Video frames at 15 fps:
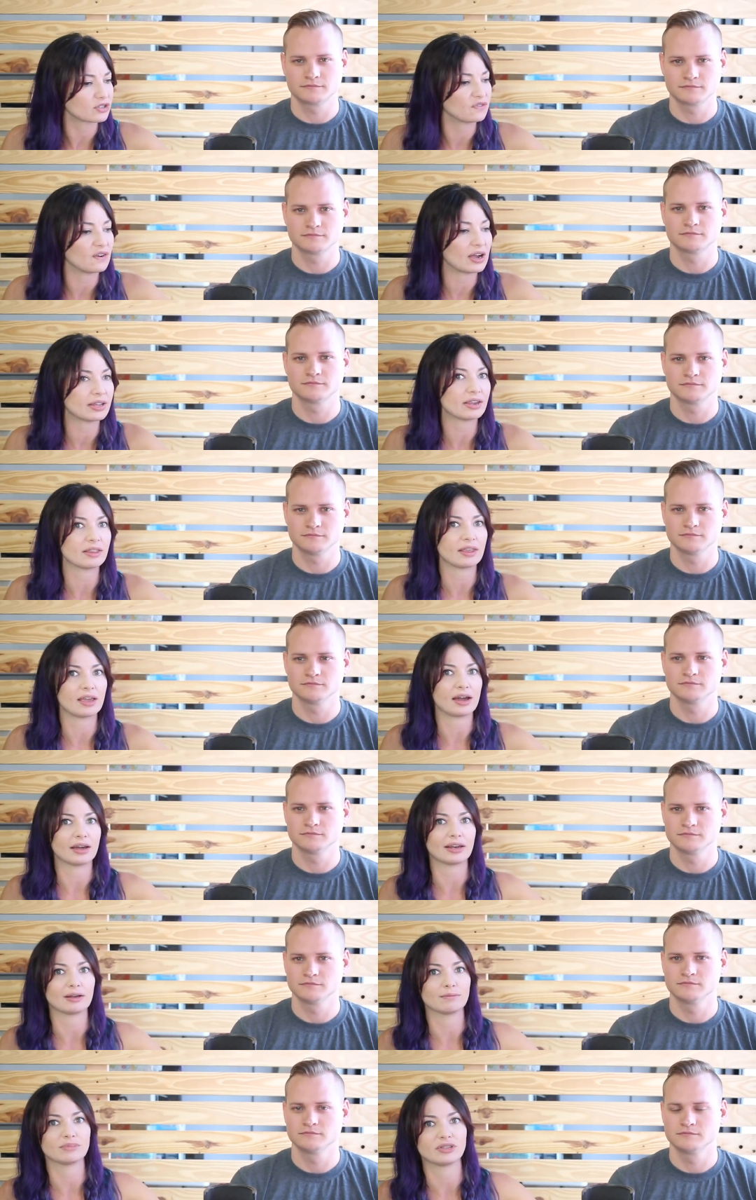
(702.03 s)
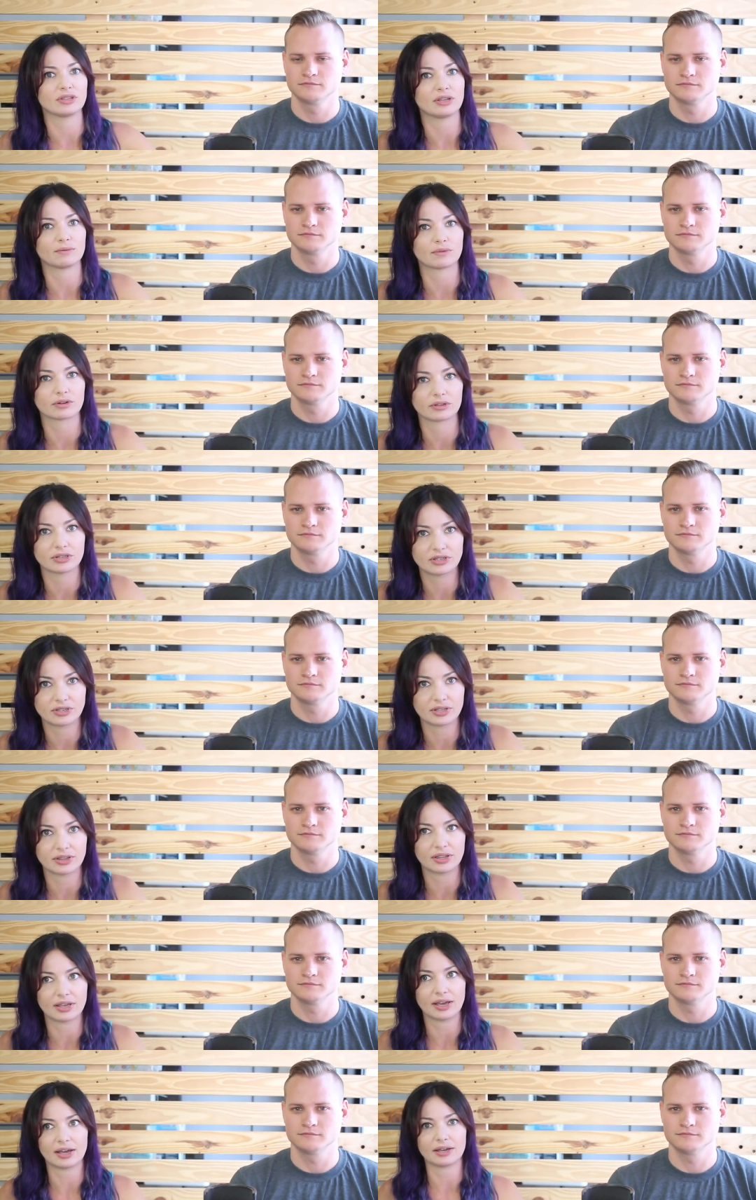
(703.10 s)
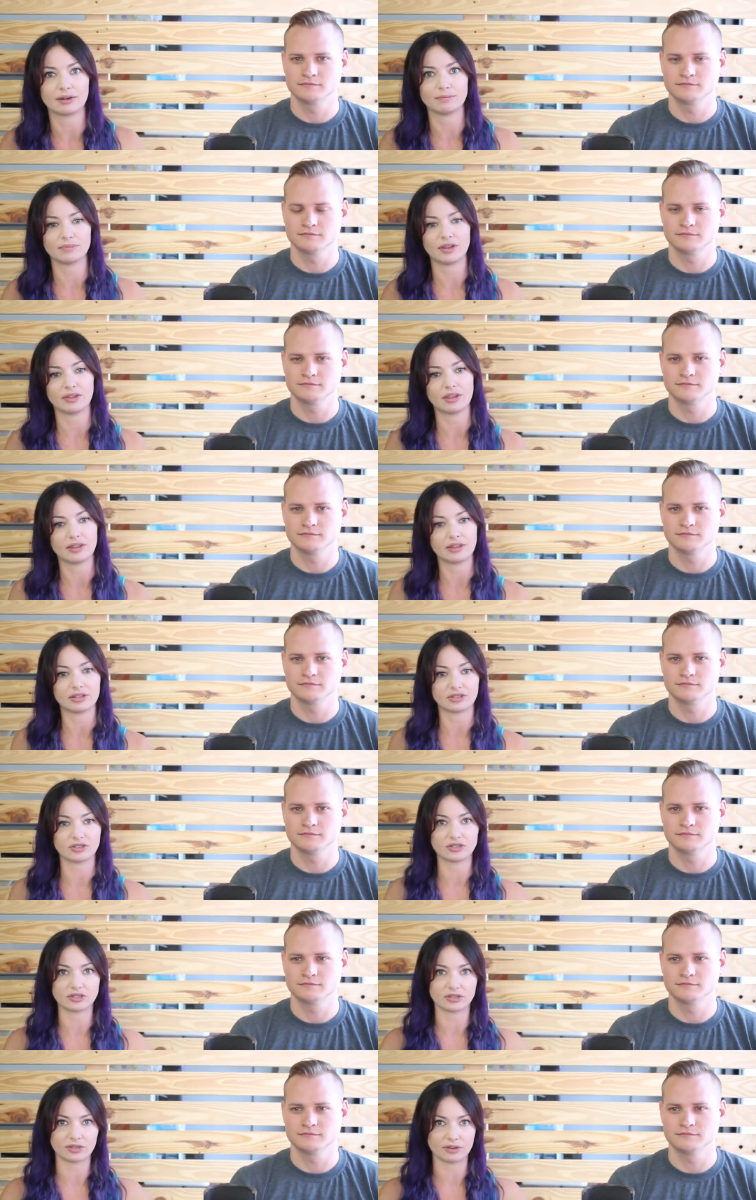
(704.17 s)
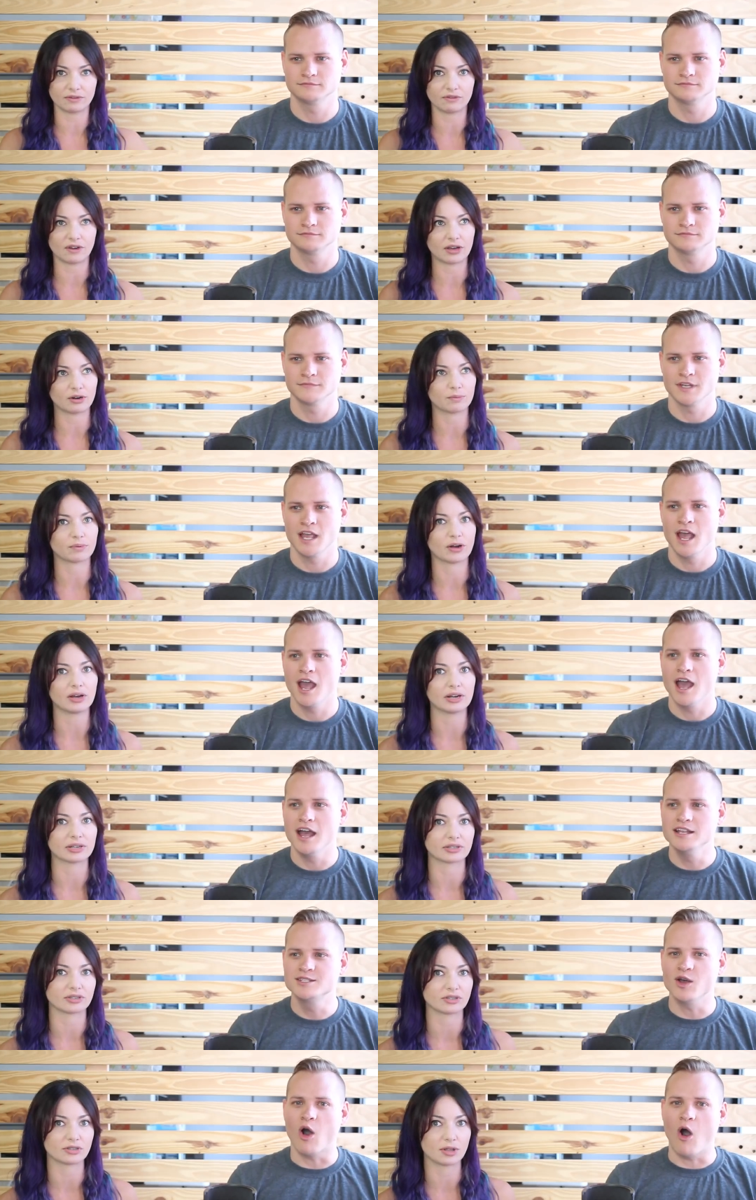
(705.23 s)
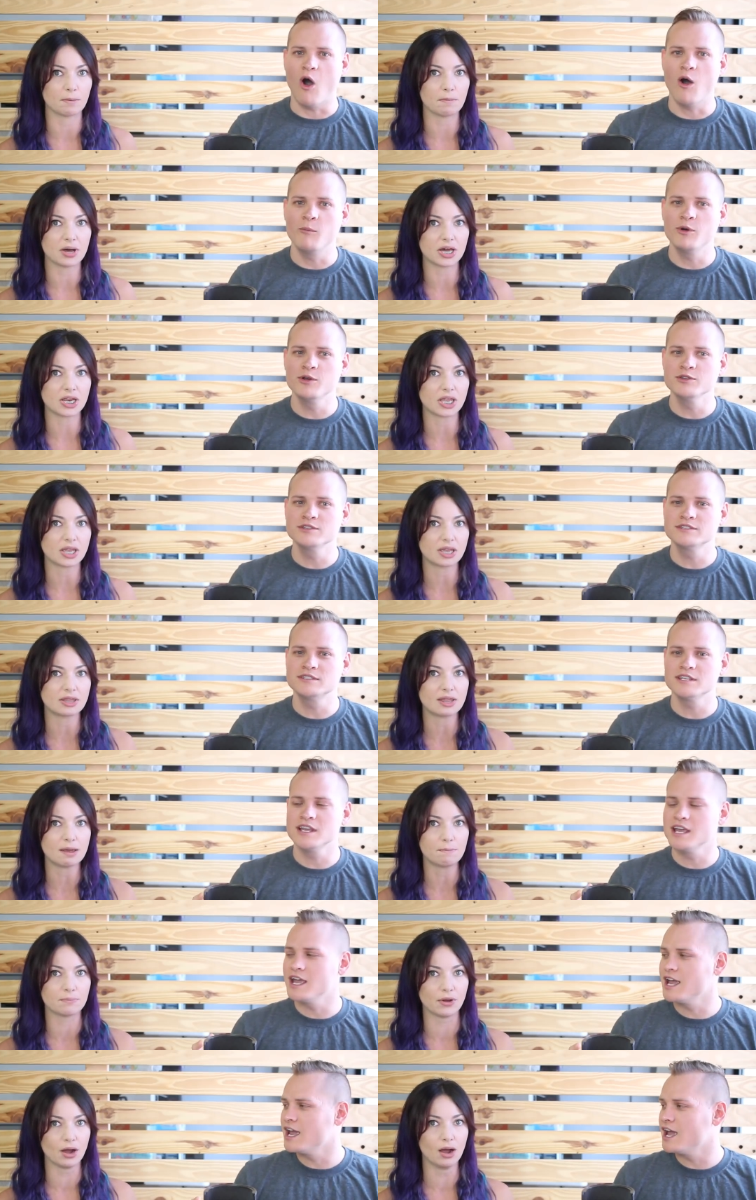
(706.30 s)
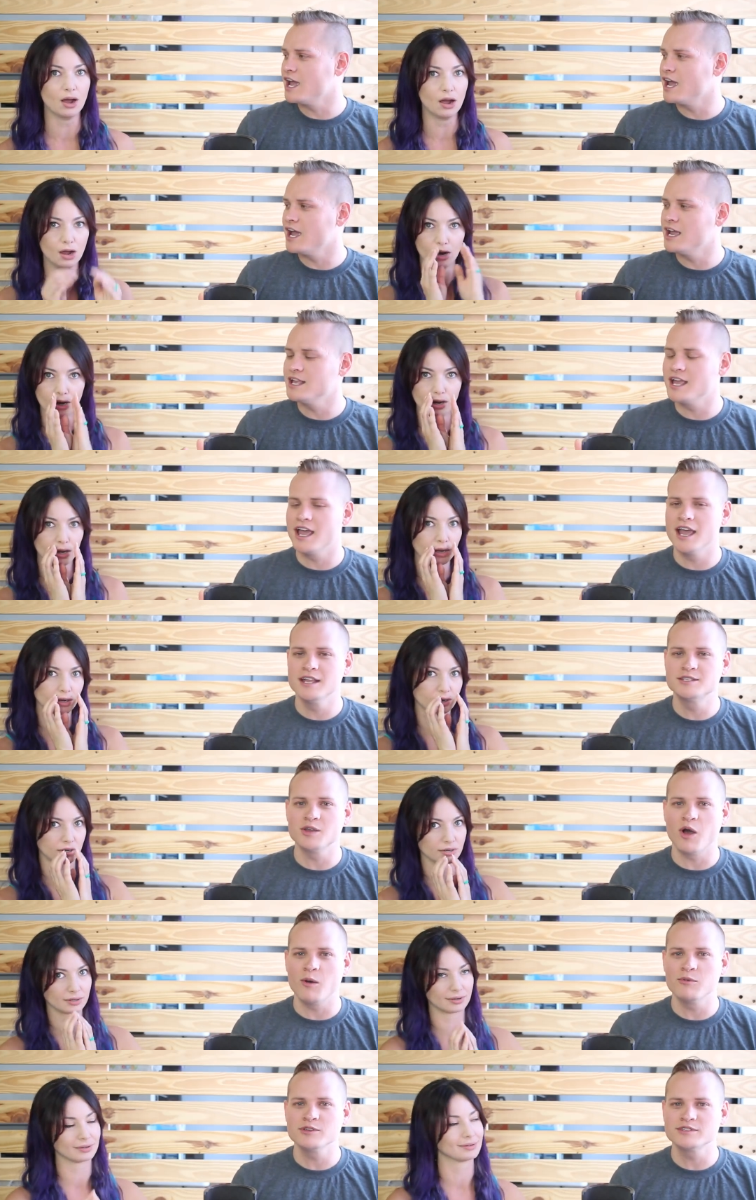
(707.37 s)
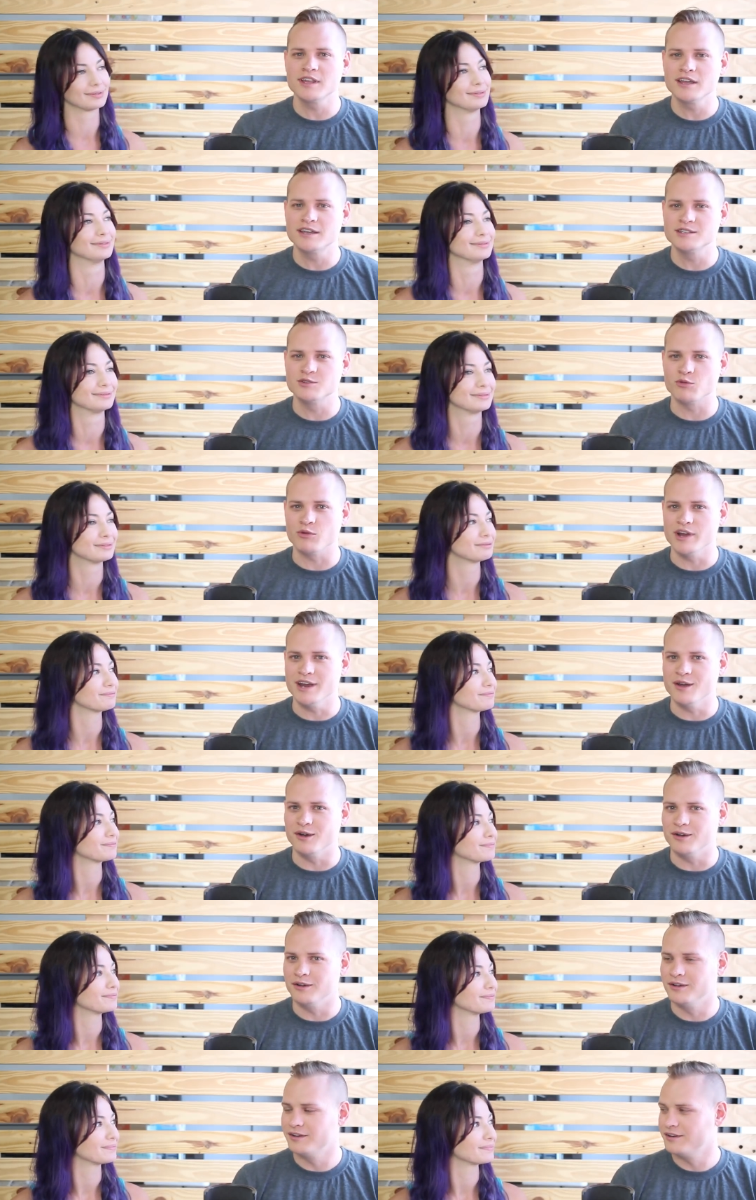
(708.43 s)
Speaker 1: us finding the items and then we're listing the item and then this is the final product it's, it's almost it,
Speaker 2: it's almost like it's real